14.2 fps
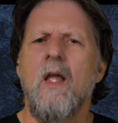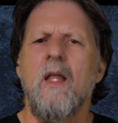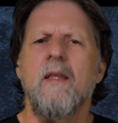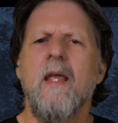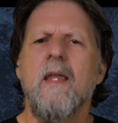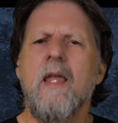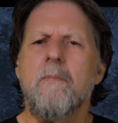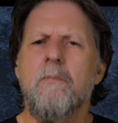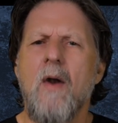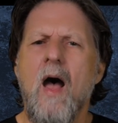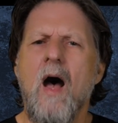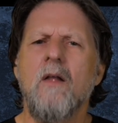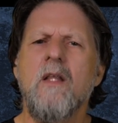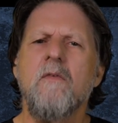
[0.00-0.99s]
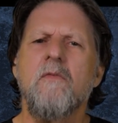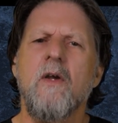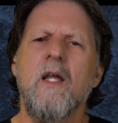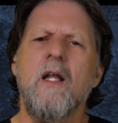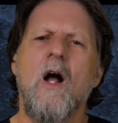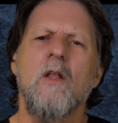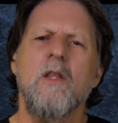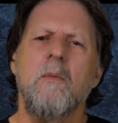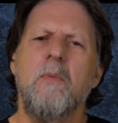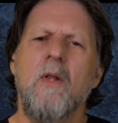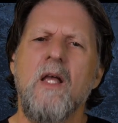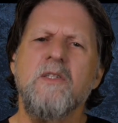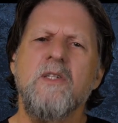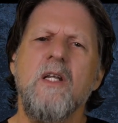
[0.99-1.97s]
They get proud, they forget all their
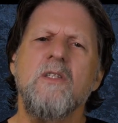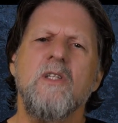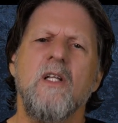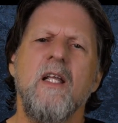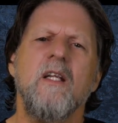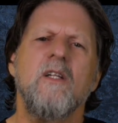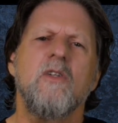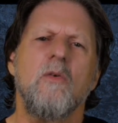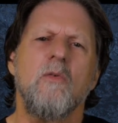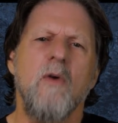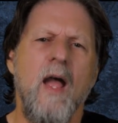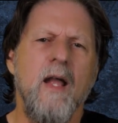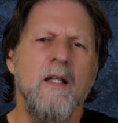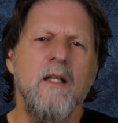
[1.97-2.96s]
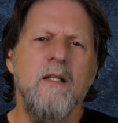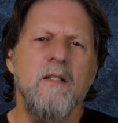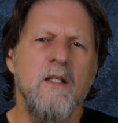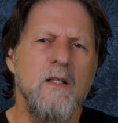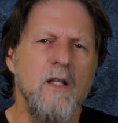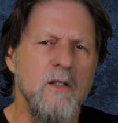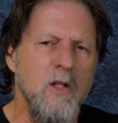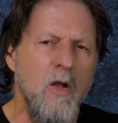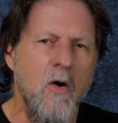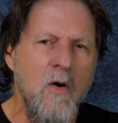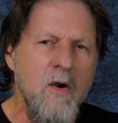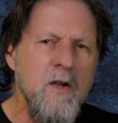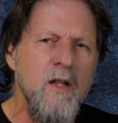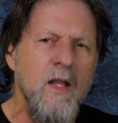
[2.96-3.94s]
blessings linked directly to the
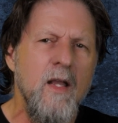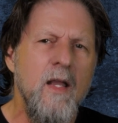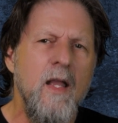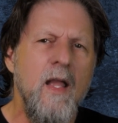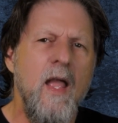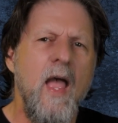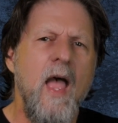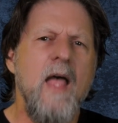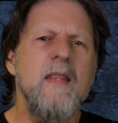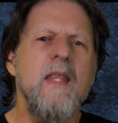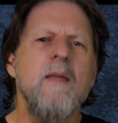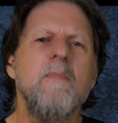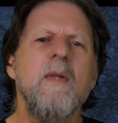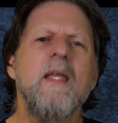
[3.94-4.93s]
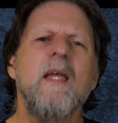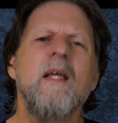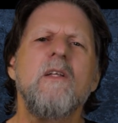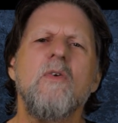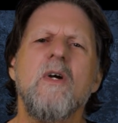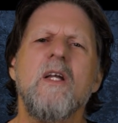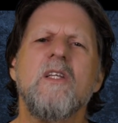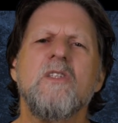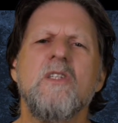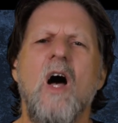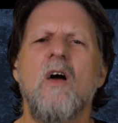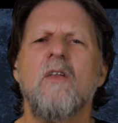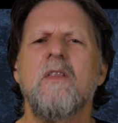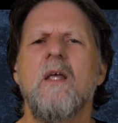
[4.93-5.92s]
Lord, and they begin to
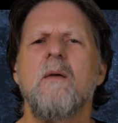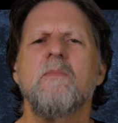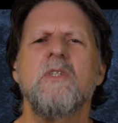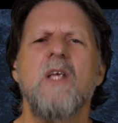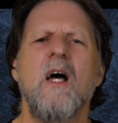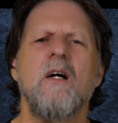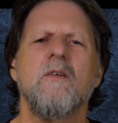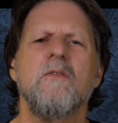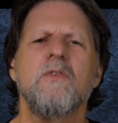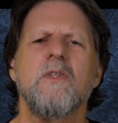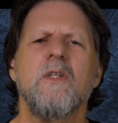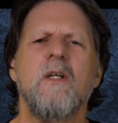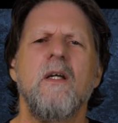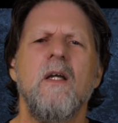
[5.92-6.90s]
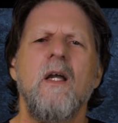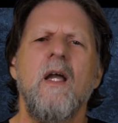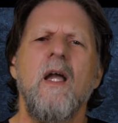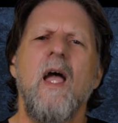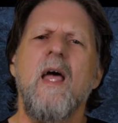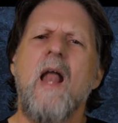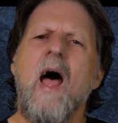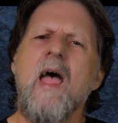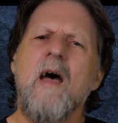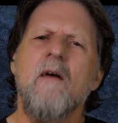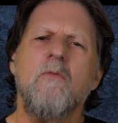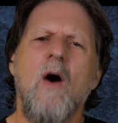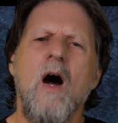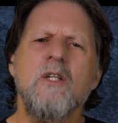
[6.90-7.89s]
exalt themselves. And I
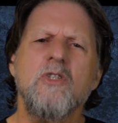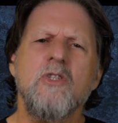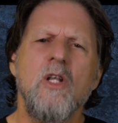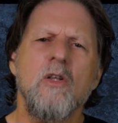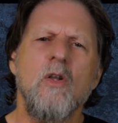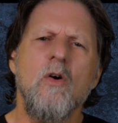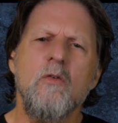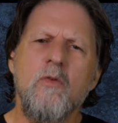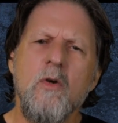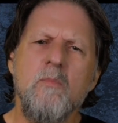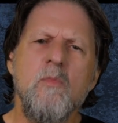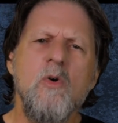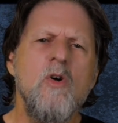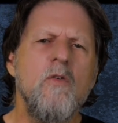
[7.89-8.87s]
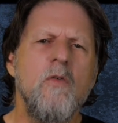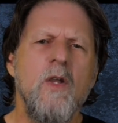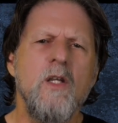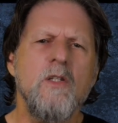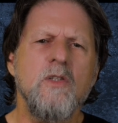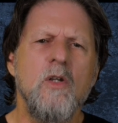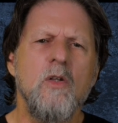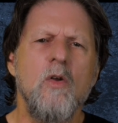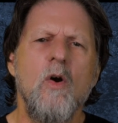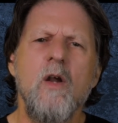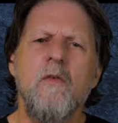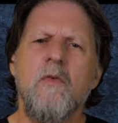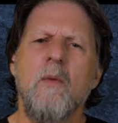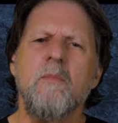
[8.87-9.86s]
have watched the Lord remove his
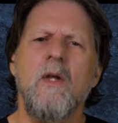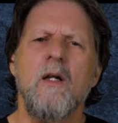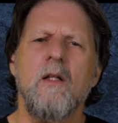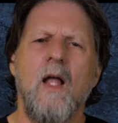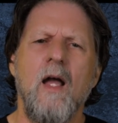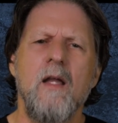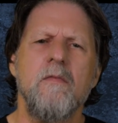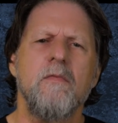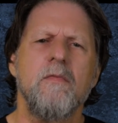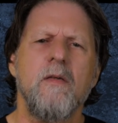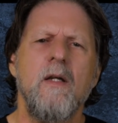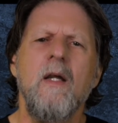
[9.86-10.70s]
glory from their life.